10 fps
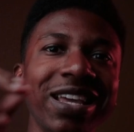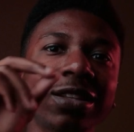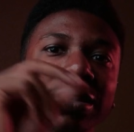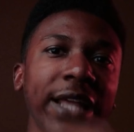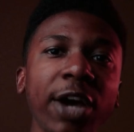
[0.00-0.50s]
it
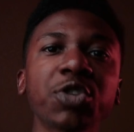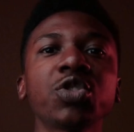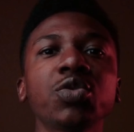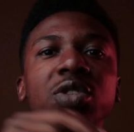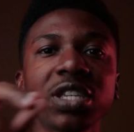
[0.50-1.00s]
allows
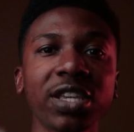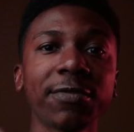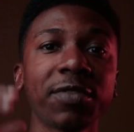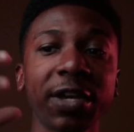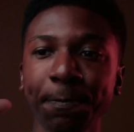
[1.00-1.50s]
you to
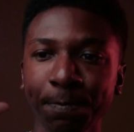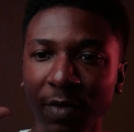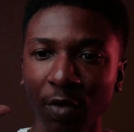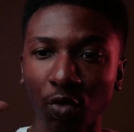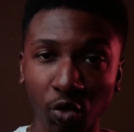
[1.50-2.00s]
give
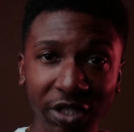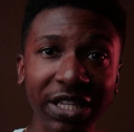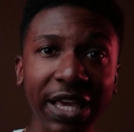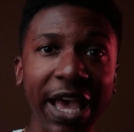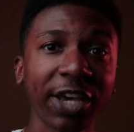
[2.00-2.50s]

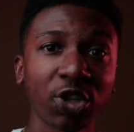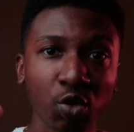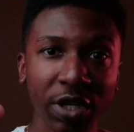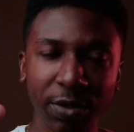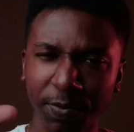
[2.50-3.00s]
really
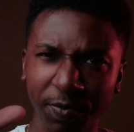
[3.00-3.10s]
accurate